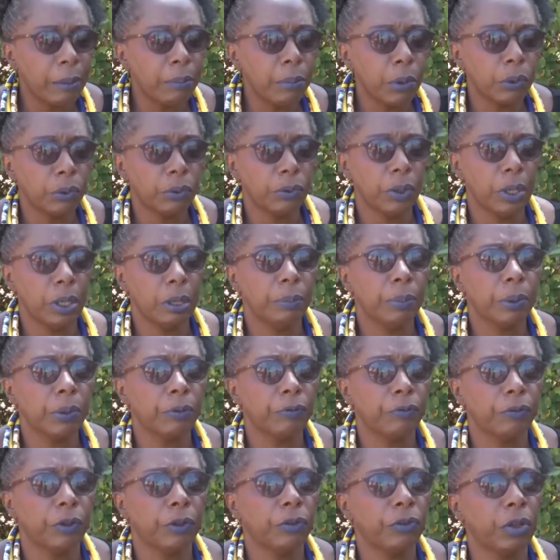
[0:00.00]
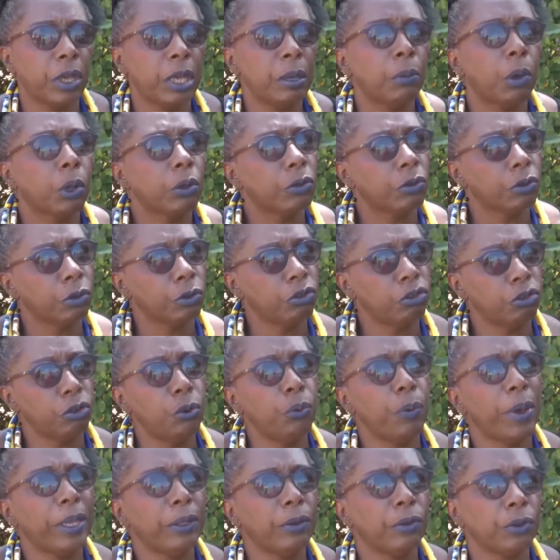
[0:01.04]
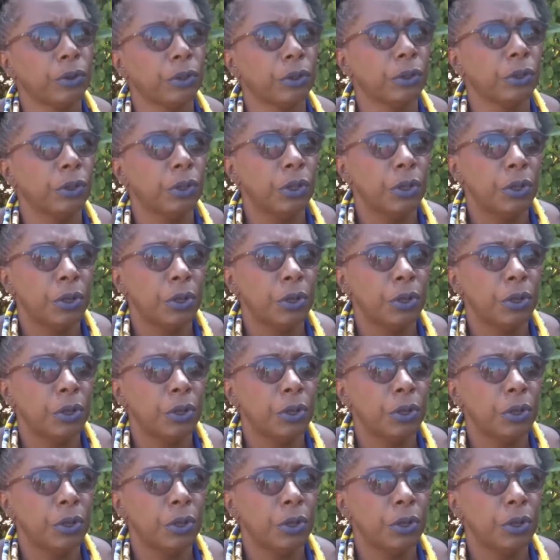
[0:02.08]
at Mount Tabor for a time until she went to